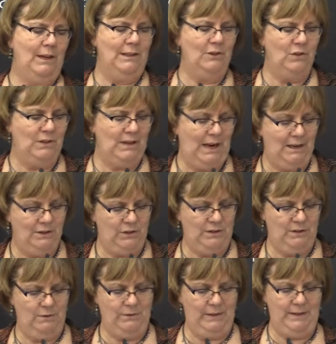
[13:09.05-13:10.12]

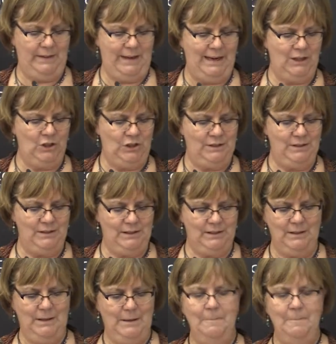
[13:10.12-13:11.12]
international relations.